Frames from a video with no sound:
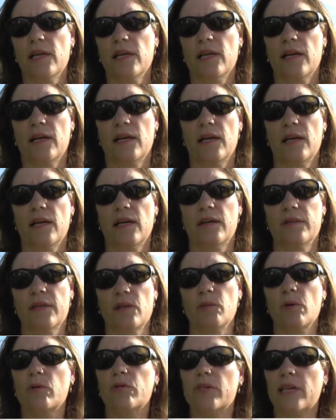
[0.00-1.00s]
Uh,
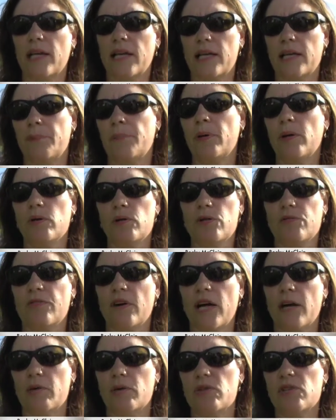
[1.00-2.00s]
they wrote that I had a
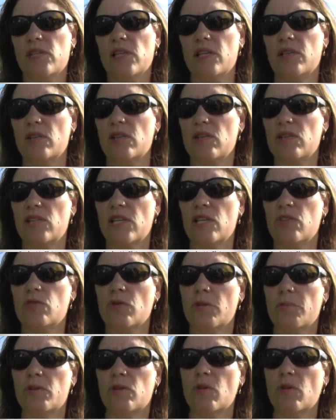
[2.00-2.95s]
post-viral syn syndrome.